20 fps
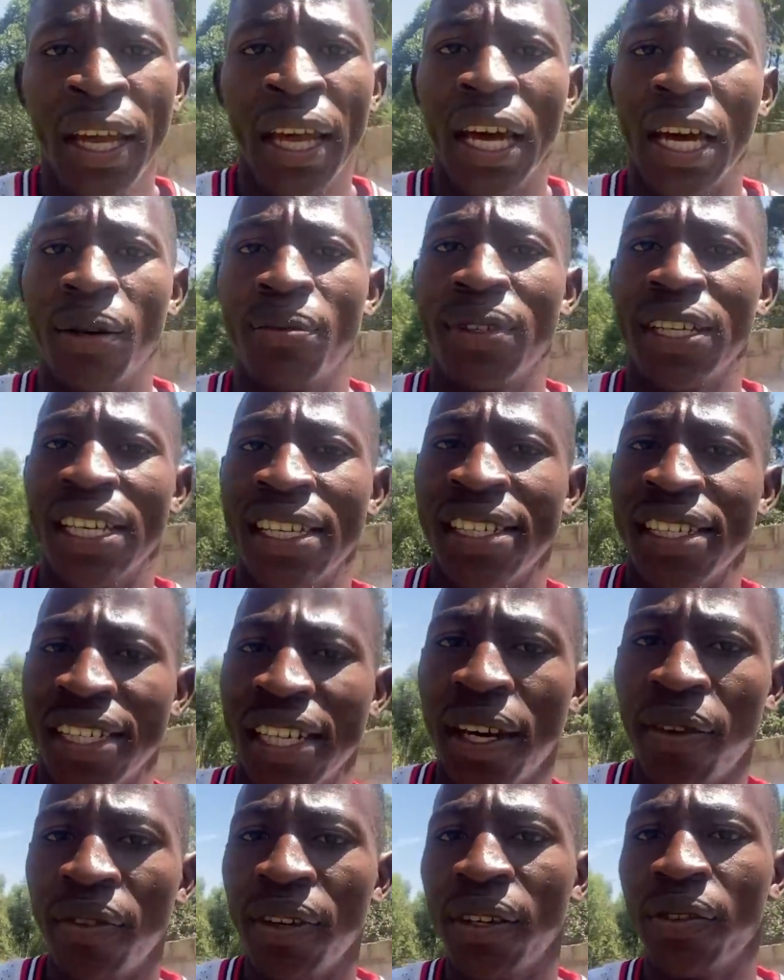I'm just
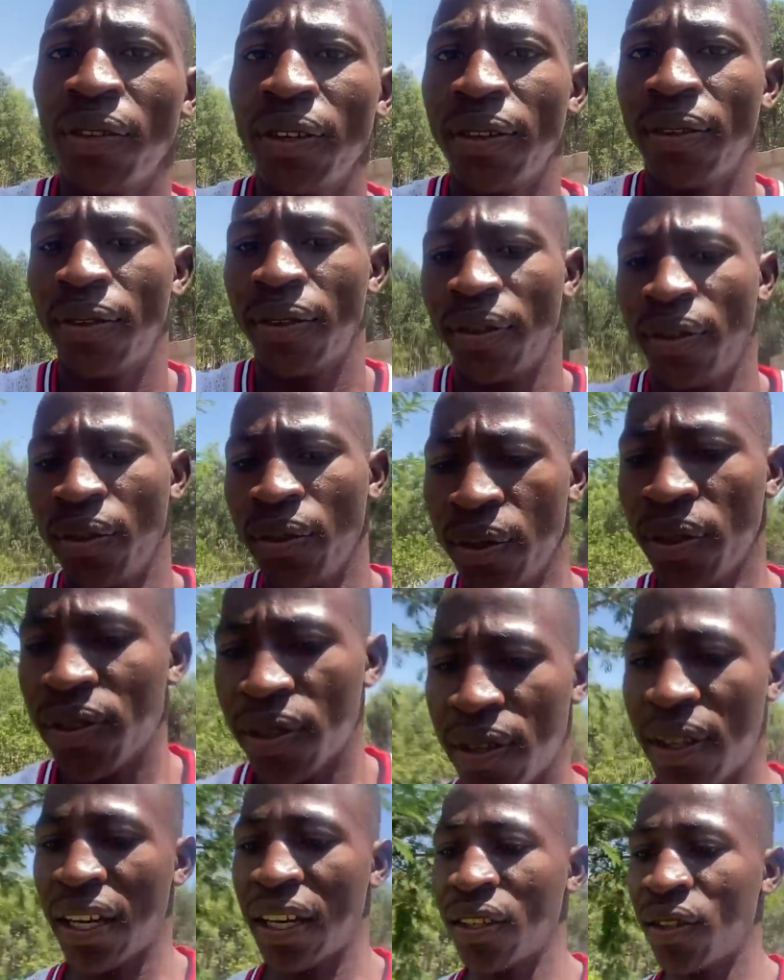sharing with you so
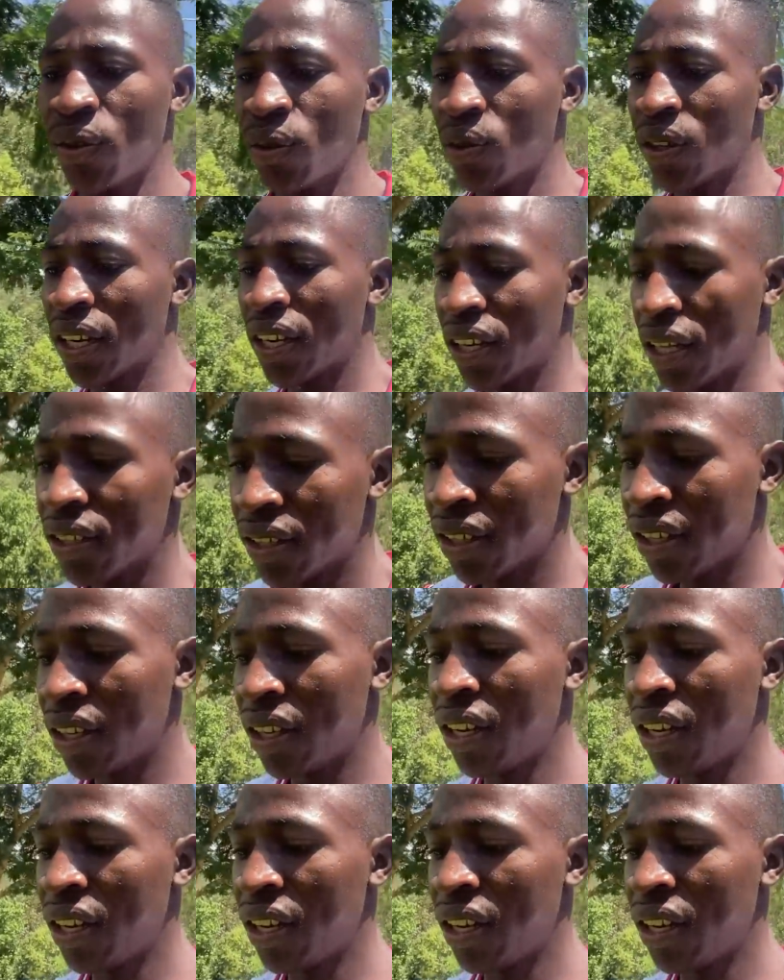that you can,